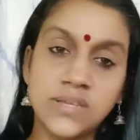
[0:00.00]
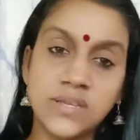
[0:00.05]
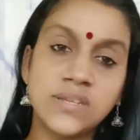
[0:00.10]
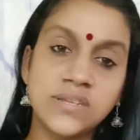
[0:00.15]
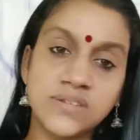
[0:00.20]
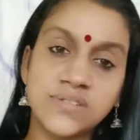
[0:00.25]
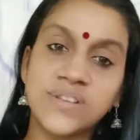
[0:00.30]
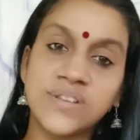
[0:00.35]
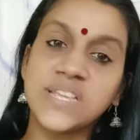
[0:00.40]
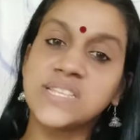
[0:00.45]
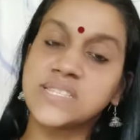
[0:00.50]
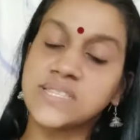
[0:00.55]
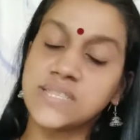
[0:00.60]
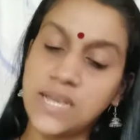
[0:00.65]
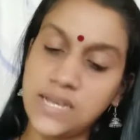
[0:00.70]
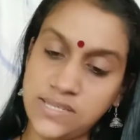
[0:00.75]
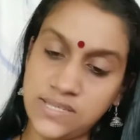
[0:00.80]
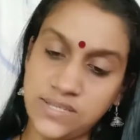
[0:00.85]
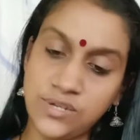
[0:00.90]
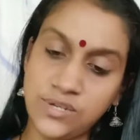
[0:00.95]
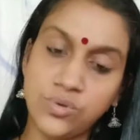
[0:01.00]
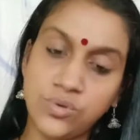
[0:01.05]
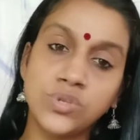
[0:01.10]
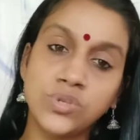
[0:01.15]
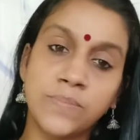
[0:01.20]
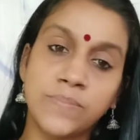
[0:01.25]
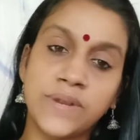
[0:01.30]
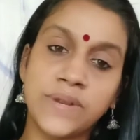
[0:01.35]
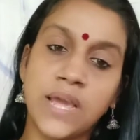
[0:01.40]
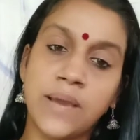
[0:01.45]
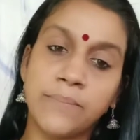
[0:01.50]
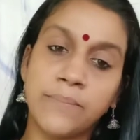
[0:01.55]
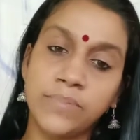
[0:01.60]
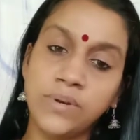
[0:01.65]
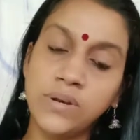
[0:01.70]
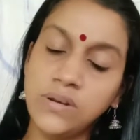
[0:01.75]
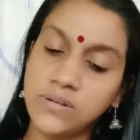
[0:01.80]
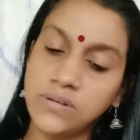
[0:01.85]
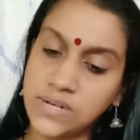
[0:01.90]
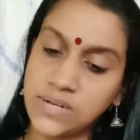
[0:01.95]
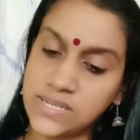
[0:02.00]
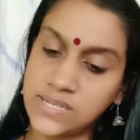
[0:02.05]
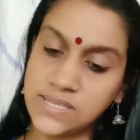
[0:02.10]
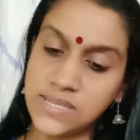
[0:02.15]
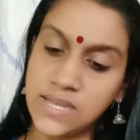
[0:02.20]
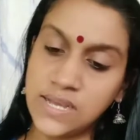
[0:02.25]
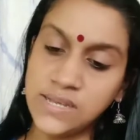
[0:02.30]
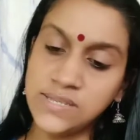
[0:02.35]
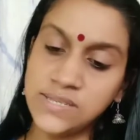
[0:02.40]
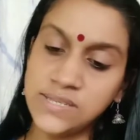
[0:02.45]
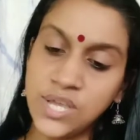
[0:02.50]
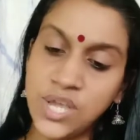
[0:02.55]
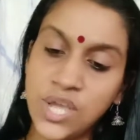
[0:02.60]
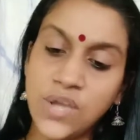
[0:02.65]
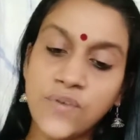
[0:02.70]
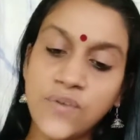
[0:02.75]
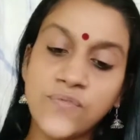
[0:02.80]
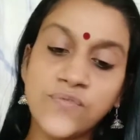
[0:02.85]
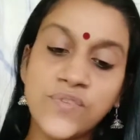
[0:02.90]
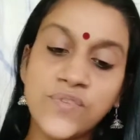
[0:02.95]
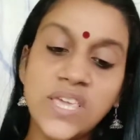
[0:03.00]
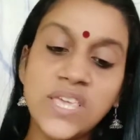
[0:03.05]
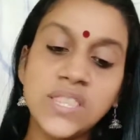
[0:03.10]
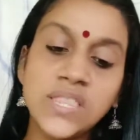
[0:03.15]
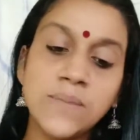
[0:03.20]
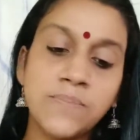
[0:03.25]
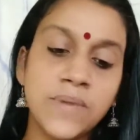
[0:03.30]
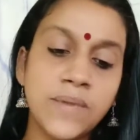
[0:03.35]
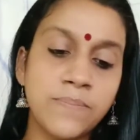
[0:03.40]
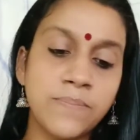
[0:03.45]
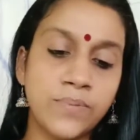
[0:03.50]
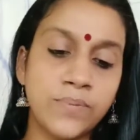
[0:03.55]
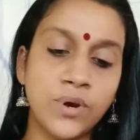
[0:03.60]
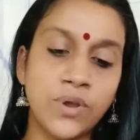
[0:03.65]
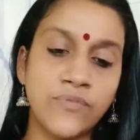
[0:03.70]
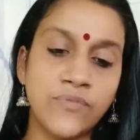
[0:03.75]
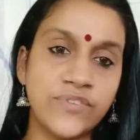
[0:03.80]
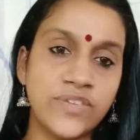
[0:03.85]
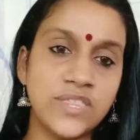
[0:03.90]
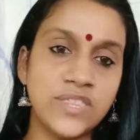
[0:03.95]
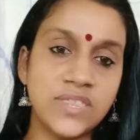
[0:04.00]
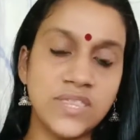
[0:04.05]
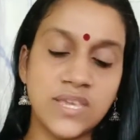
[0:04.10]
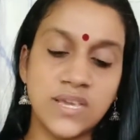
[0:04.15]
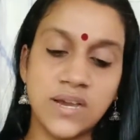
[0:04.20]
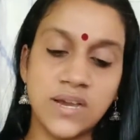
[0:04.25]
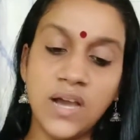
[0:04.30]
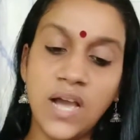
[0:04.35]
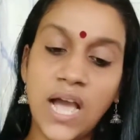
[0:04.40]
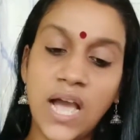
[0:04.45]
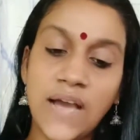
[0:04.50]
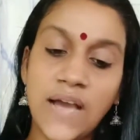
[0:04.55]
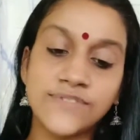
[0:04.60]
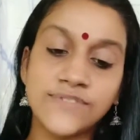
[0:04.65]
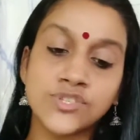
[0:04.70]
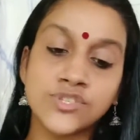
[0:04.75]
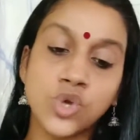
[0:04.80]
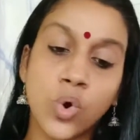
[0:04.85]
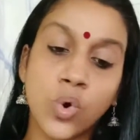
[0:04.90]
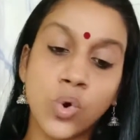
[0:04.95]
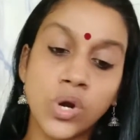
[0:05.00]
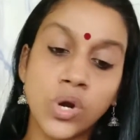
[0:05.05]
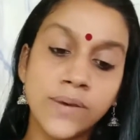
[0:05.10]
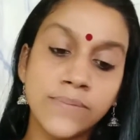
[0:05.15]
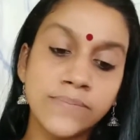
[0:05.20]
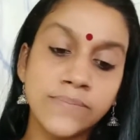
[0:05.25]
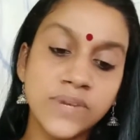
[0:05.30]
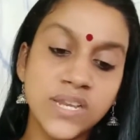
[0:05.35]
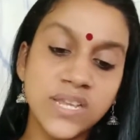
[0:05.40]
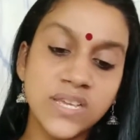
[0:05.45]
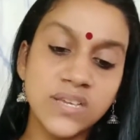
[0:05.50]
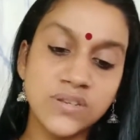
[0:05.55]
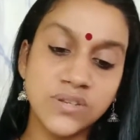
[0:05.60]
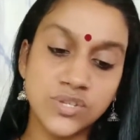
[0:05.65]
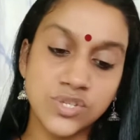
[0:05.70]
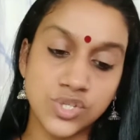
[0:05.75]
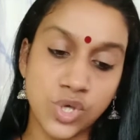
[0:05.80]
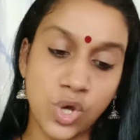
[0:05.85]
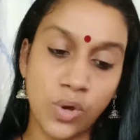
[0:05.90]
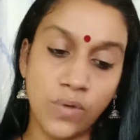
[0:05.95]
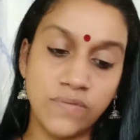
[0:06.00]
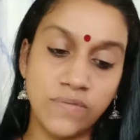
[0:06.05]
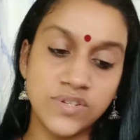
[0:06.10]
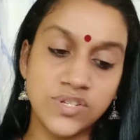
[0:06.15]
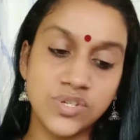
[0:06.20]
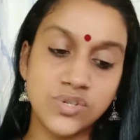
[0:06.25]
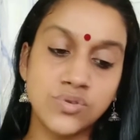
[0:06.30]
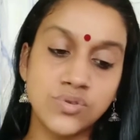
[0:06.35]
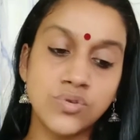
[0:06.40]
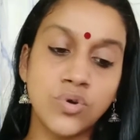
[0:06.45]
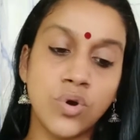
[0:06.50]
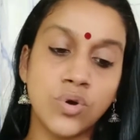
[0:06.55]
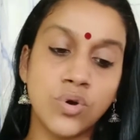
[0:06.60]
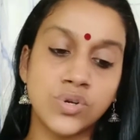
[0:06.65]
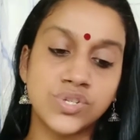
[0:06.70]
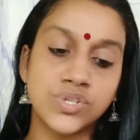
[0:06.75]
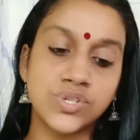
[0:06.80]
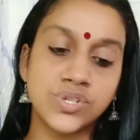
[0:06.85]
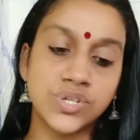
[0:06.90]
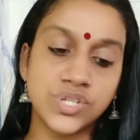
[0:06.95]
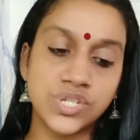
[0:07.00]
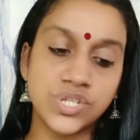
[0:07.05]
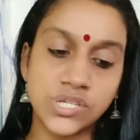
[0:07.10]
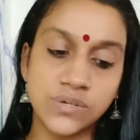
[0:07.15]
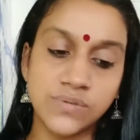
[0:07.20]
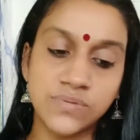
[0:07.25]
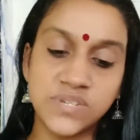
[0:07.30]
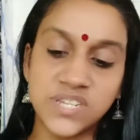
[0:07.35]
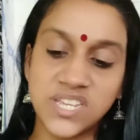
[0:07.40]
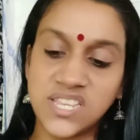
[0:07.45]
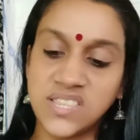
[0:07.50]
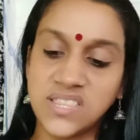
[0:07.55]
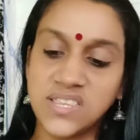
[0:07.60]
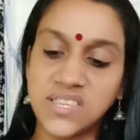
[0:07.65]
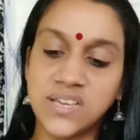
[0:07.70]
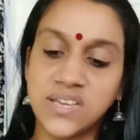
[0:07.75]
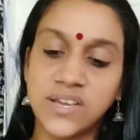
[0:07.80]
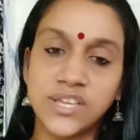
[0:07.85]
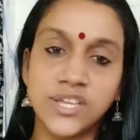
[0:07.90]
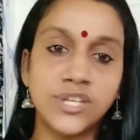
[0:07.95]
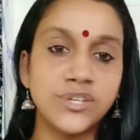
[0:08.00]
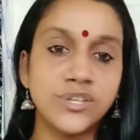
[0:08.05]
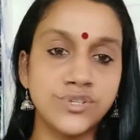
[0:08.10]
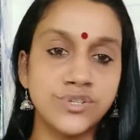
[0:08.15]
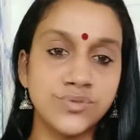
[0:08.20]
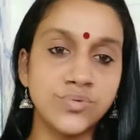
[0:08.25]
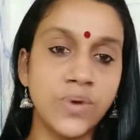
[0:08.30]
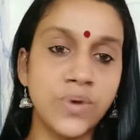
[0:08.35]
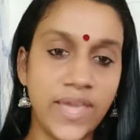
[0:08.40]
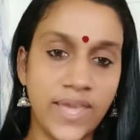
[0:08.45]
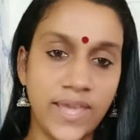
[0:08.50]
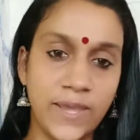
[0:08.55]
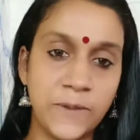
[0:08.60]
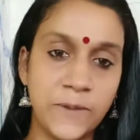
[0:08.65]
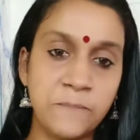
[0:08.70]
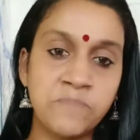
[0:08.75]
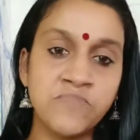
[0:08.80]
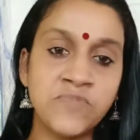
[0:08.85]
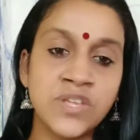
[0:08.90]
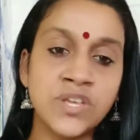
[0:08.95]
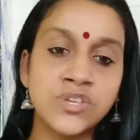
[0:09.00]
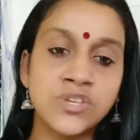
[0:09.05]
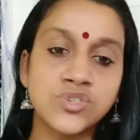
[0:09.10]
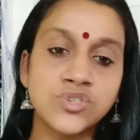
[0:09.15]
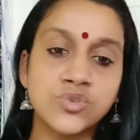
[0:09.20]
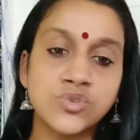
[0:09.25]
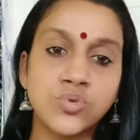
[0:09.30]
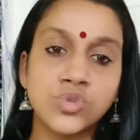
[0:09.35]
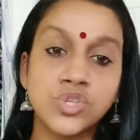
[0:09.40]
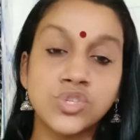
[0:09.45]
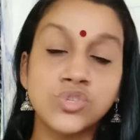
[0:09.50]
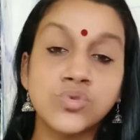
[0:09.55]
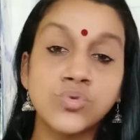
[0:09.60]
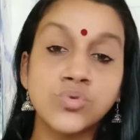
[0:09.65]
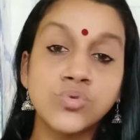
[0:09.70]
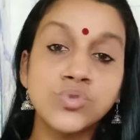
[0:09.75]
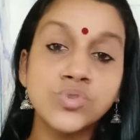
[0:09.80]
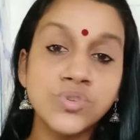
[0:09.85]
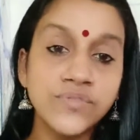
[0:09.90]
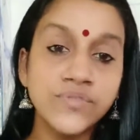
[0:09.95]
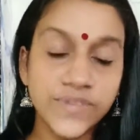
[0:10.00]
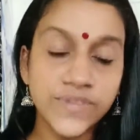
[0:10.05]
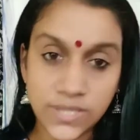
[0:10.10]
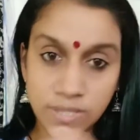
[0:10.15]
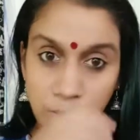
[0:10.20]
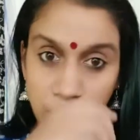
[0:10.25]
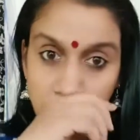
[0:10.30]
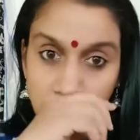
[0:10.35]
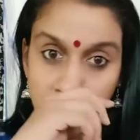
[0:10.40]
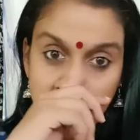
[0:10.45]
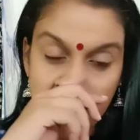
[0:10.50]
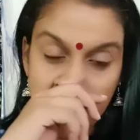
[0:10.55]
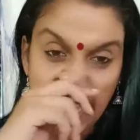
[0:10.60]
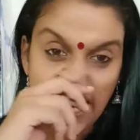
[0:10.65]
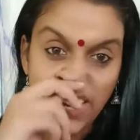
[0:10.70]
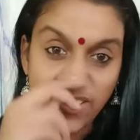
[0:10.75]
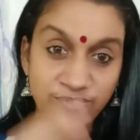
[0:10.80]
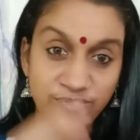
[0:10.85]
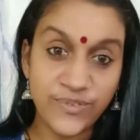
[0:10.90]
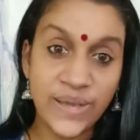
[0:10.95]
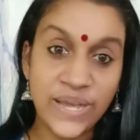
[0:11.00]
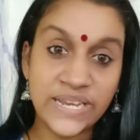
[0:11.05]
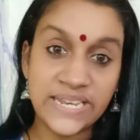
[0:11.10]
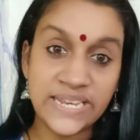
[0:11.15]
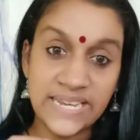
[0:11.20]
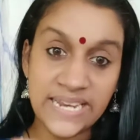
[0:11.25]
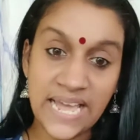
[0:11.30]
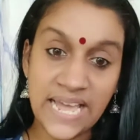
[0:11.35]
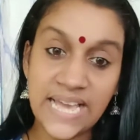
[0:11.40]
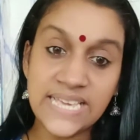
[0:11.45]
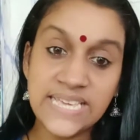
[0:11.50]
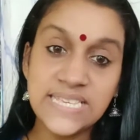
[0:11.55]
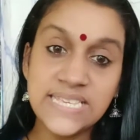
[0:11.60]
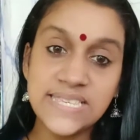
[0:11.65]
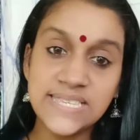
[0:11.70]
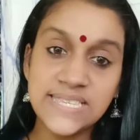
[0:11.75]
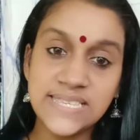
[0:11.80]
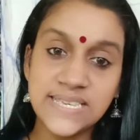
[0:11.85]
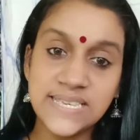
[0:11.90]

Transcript: reads thus, the preamble reads thus: we the people of India have solemnly resolved to constitute India into a. So the source of authority in fact lies